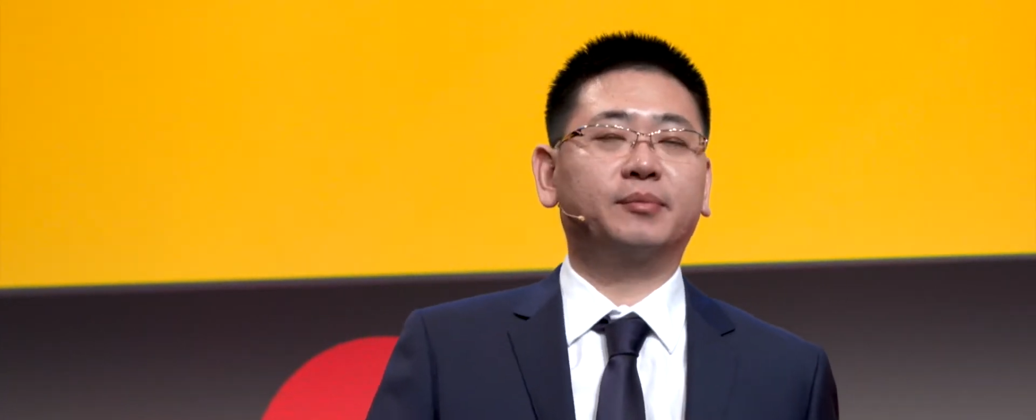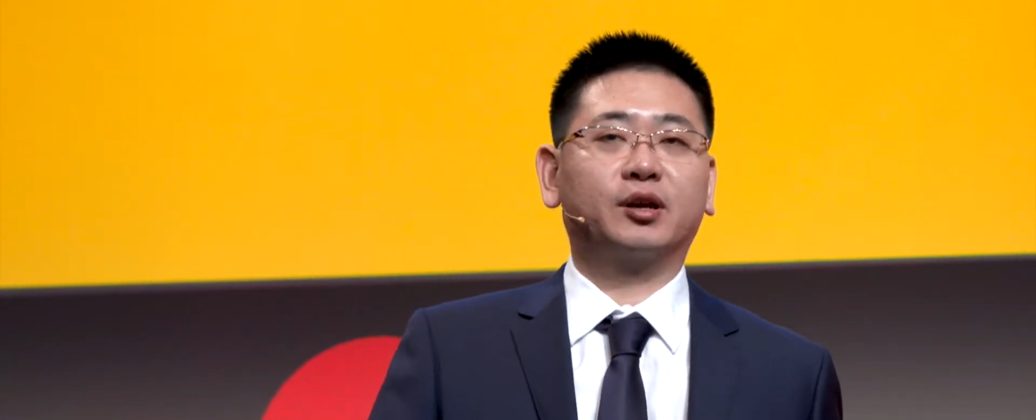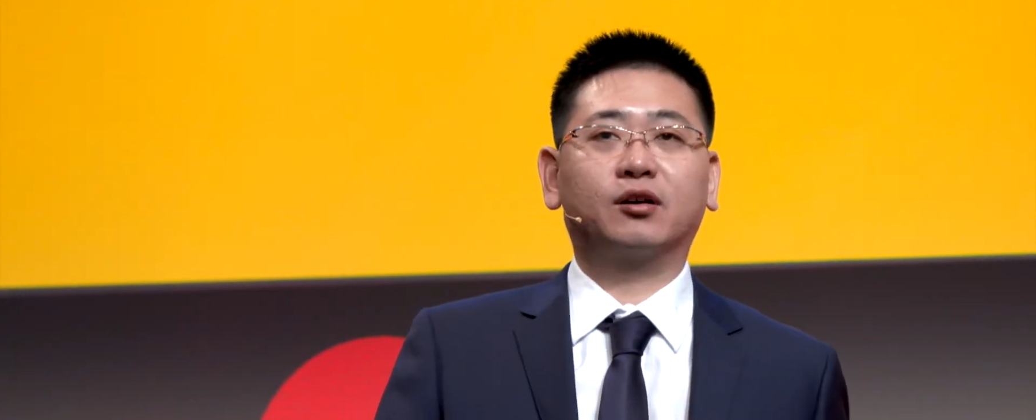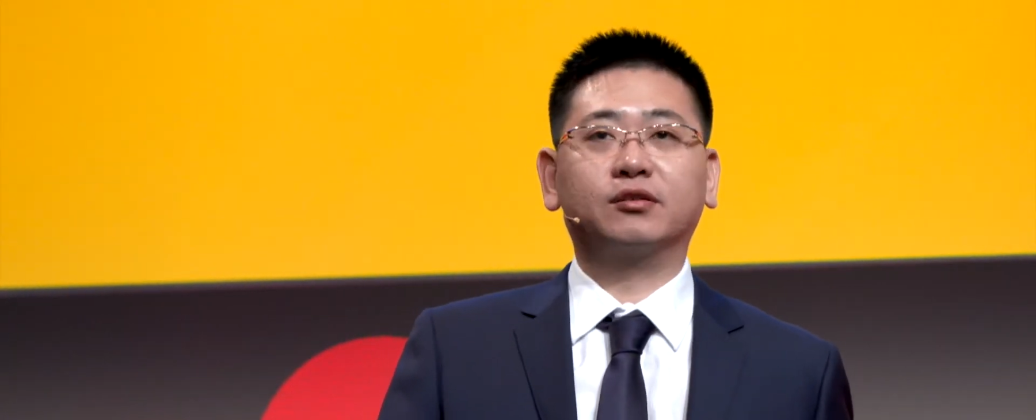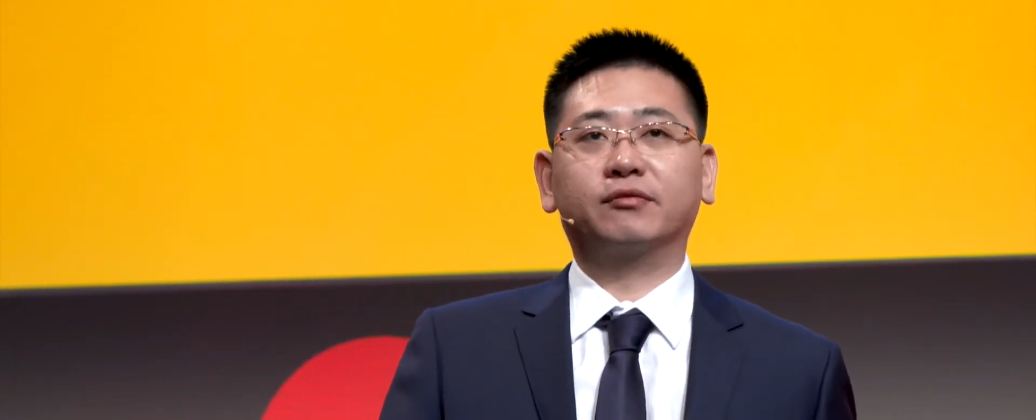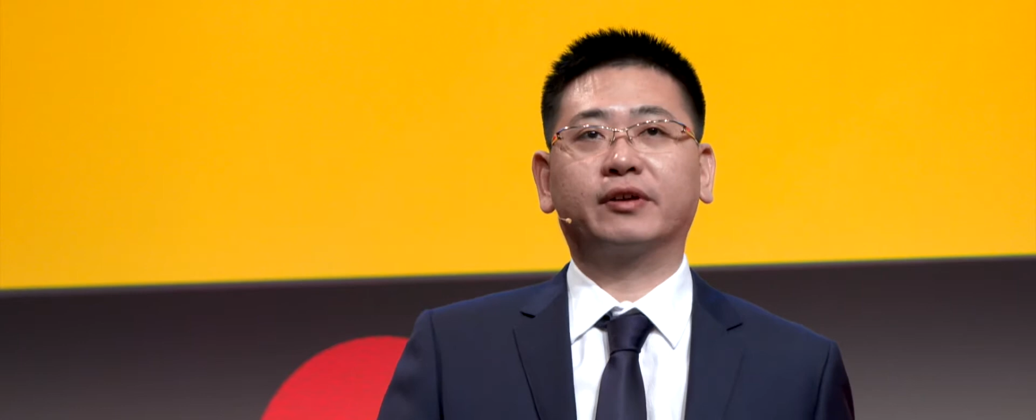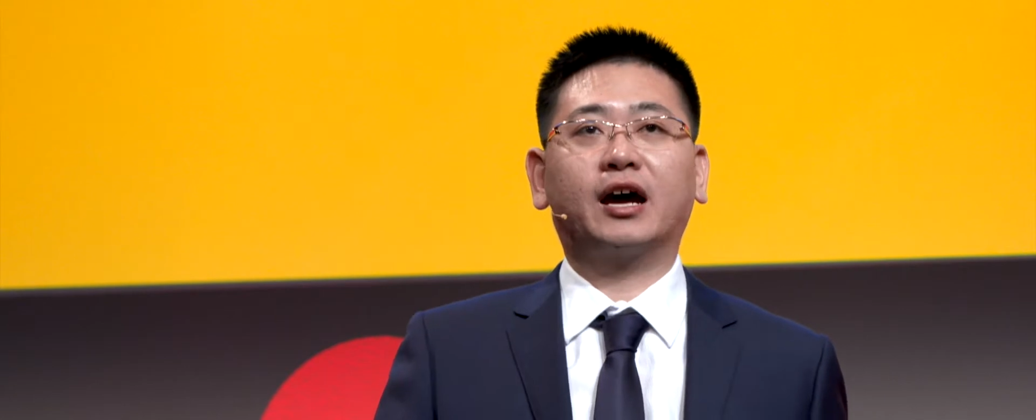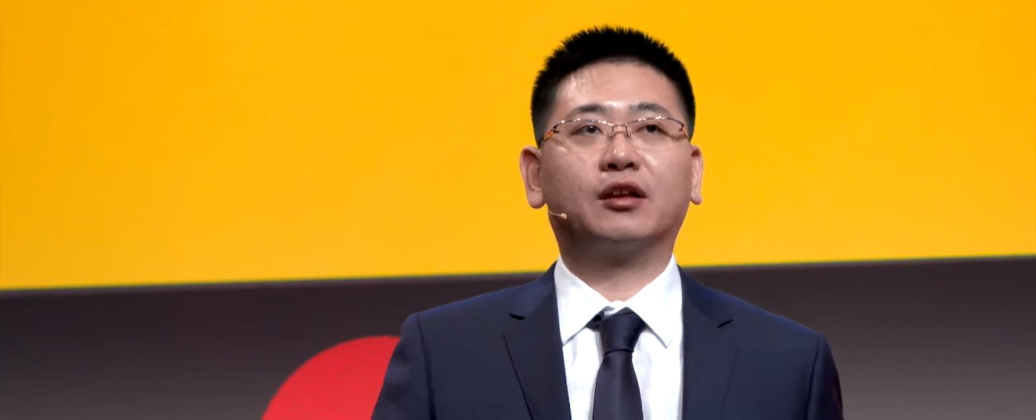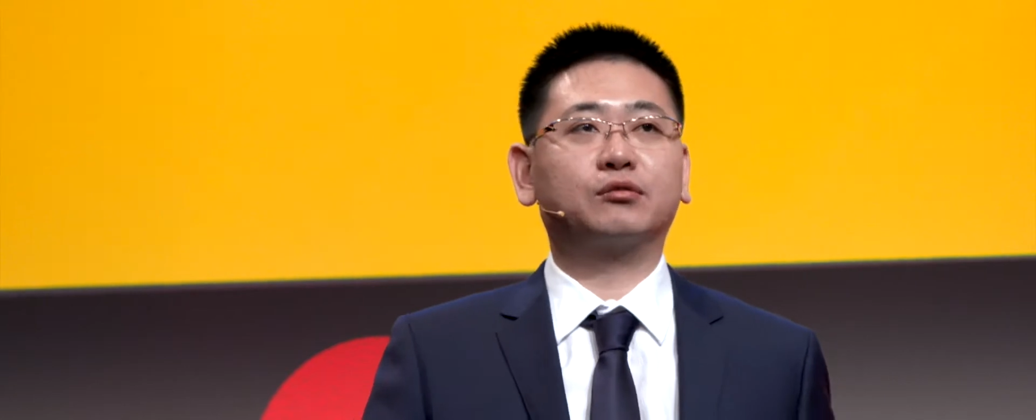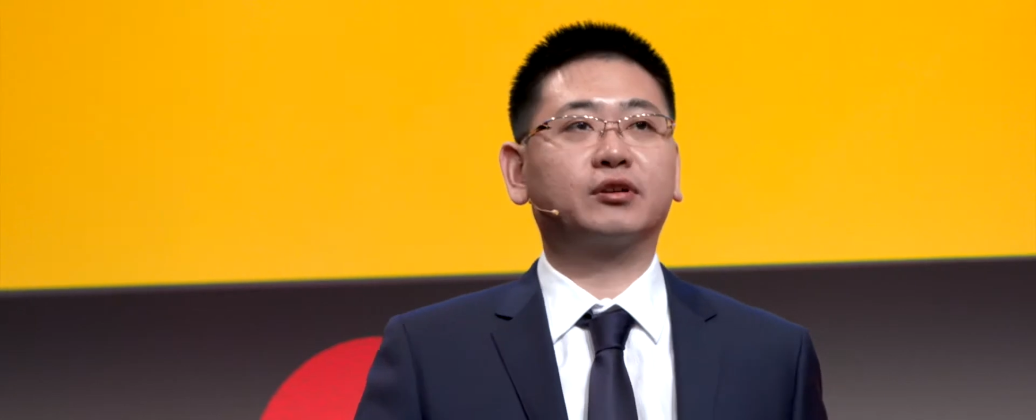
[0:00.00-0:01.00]
because
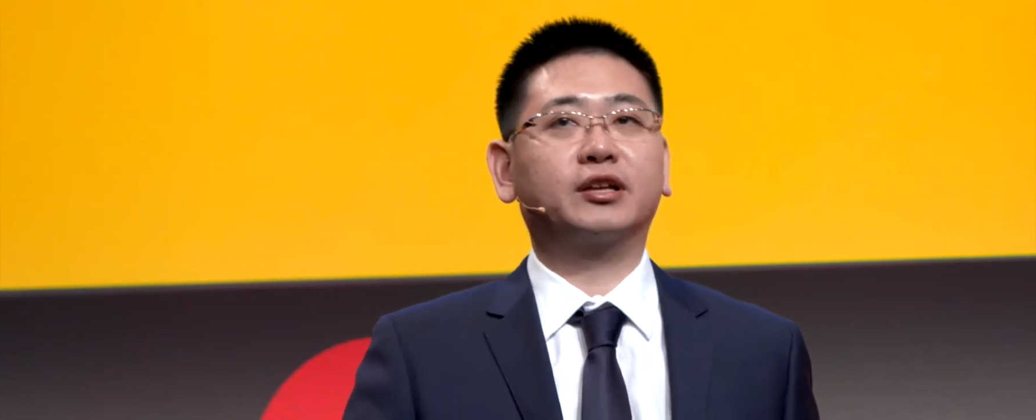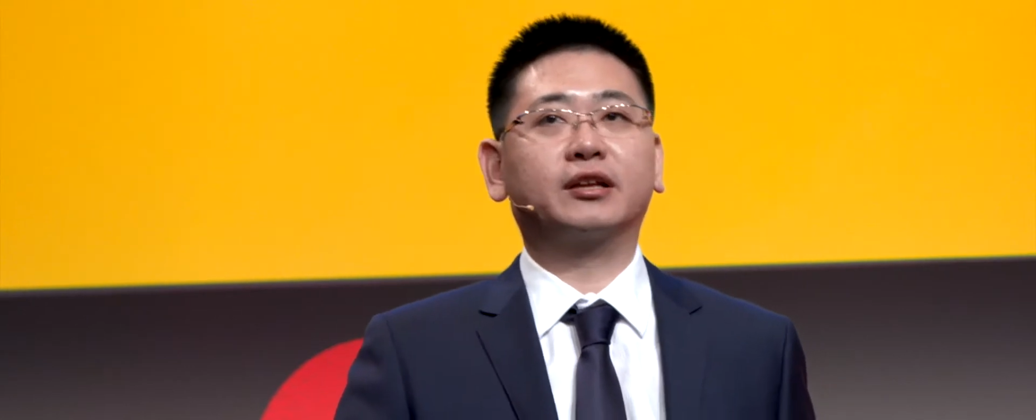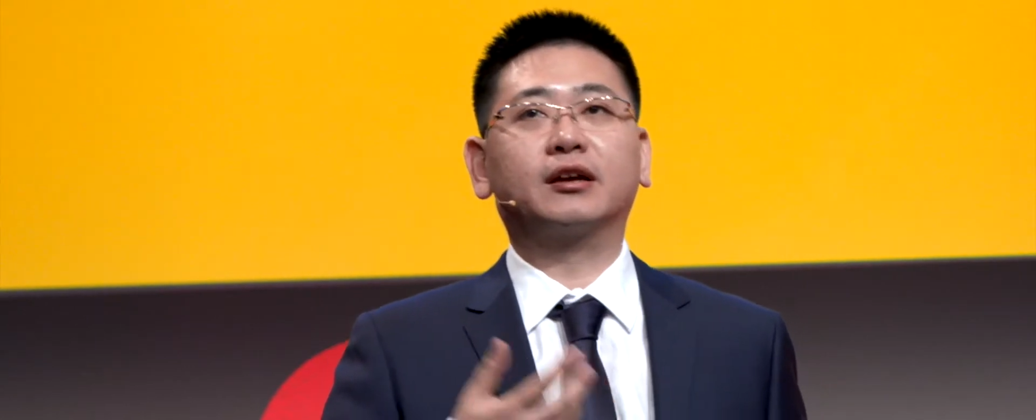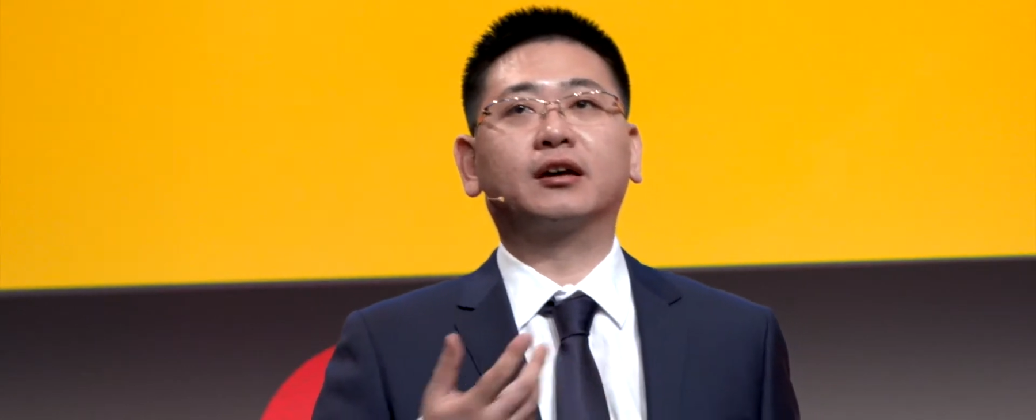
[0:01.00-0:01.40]
we are doing